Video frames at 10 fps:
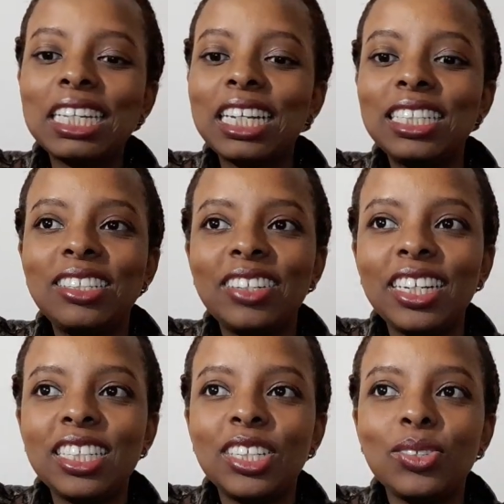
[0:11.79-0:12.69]
get
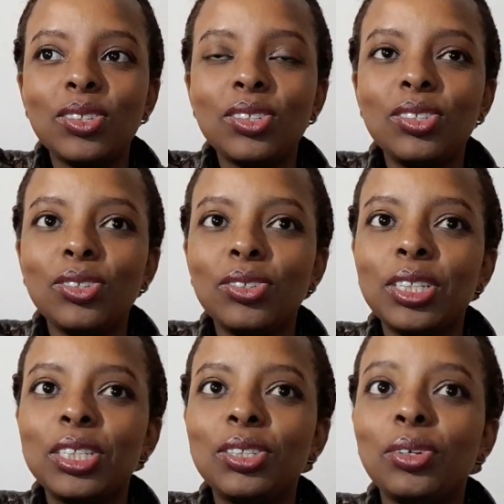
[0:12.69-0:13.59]
straight into the
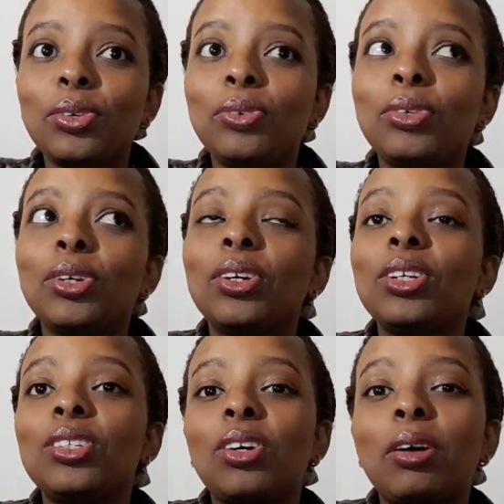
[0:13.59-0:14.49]
story. So we're going
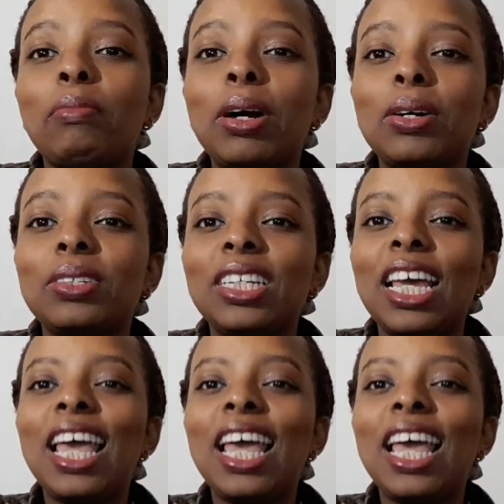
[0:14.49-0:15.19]
to talk about